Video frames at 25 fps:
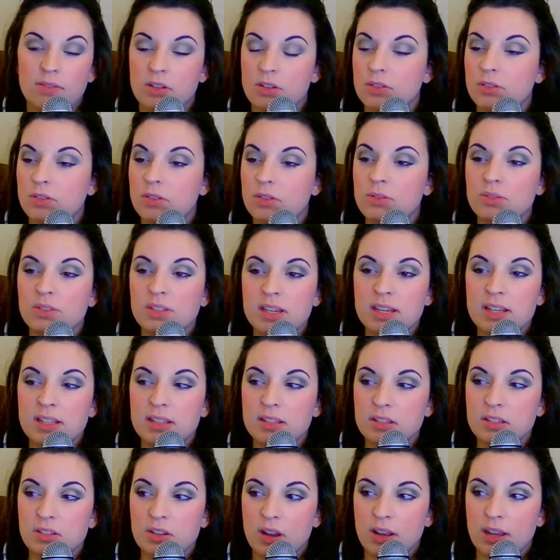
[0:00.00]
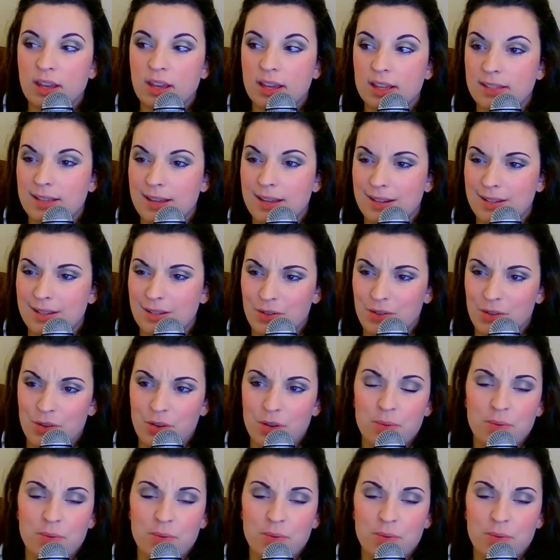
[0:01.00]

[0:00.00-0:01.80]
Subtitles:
There's new seasons our kids enter.